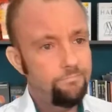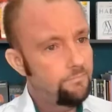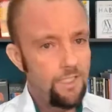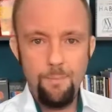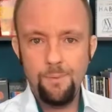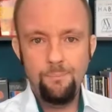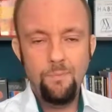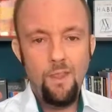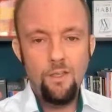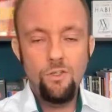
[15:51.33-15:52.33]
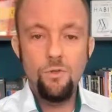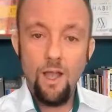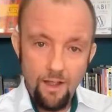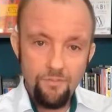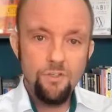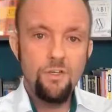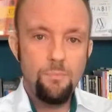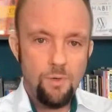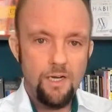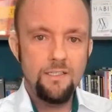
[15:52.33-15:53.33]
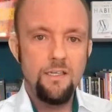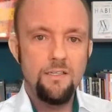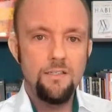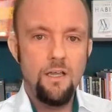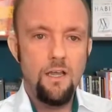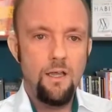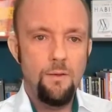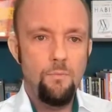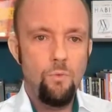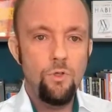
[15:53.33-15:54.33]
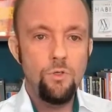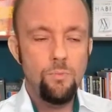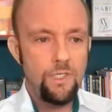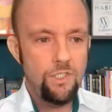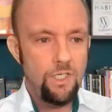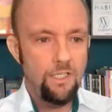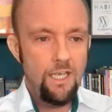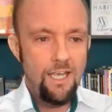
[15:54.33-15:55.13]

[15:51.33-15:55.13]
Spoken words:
Yep, you have to practice what you're preaching.